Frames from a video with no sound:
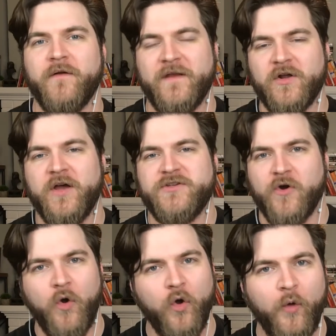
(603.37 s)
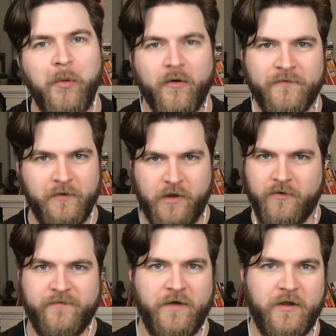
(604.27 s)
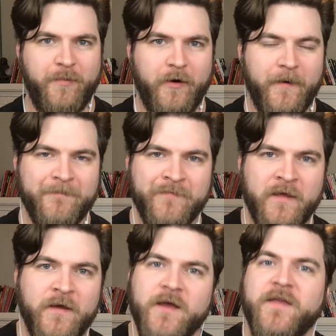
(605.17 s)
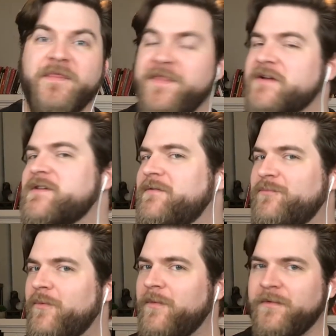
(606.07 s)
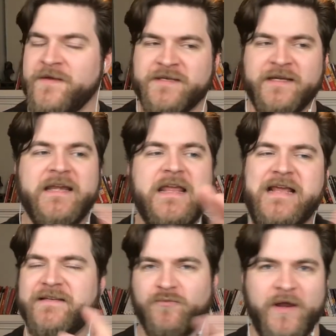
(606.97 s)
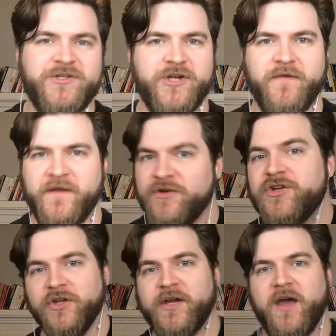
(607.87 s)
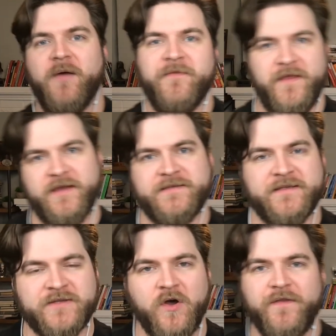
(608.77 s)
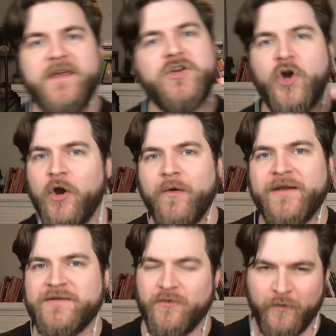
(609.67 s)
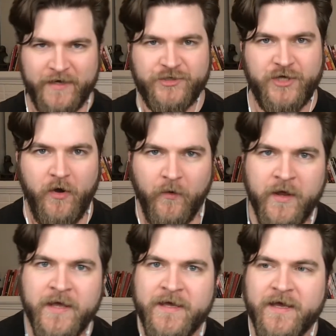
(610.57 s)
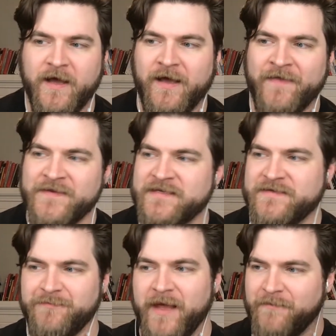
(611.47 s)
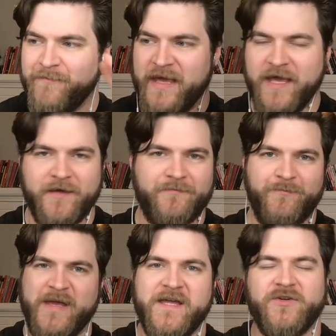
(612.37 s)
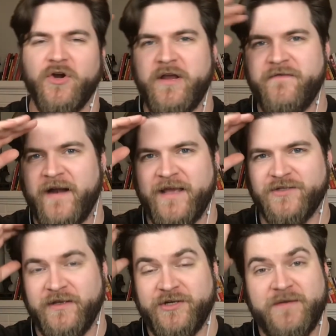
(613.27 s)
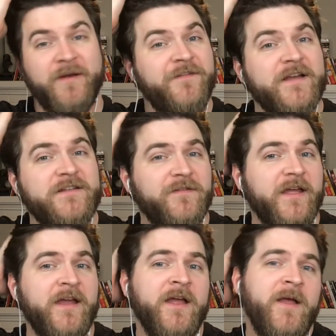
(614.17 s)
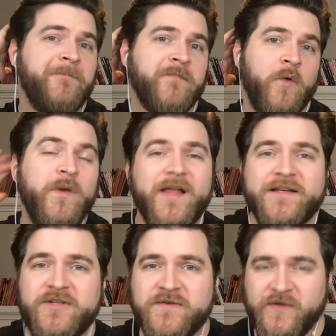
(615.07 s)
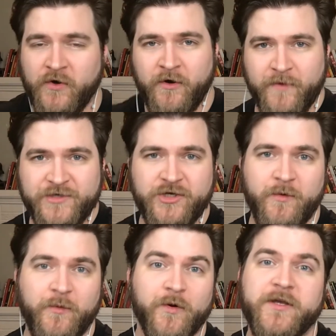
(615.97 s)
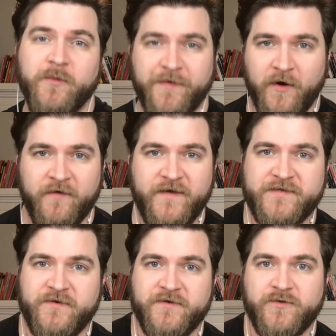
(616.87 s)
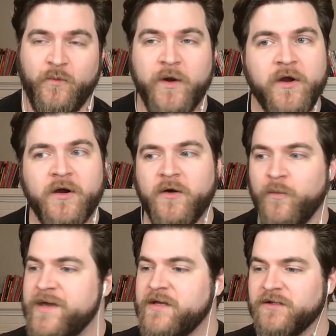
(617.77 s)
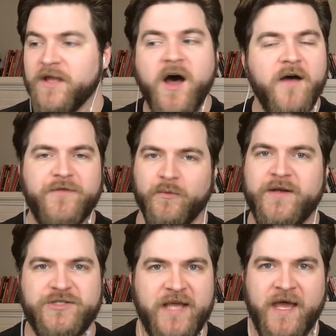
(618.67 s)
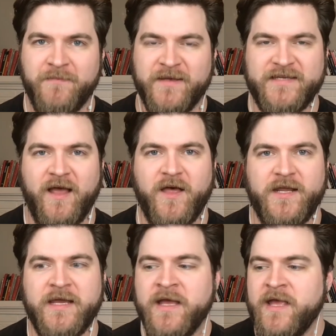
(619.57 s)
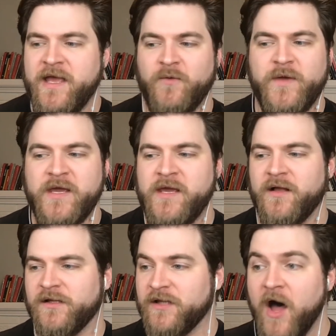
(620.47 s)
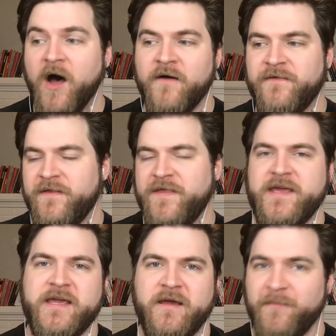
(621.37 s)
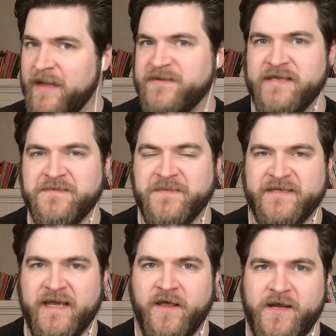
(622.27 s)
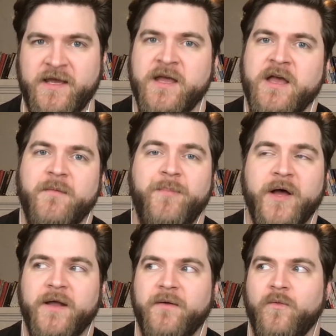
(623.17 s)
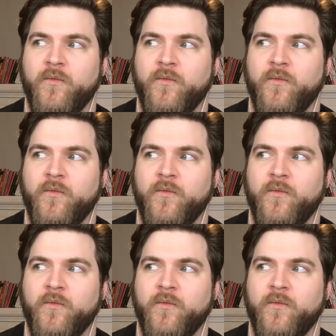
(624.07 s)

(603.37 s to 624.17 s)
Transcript: that'll cause your whole portfolio to fall apart. There's a there's a neat ratio that you should look up for this. It's called the current ratio. Uh, and this is like big, big nerdy financial energy, but effectively, we like to use the current ratio when working with our investors. We're we love the rich dad mentality and we love the baby steps mentality, but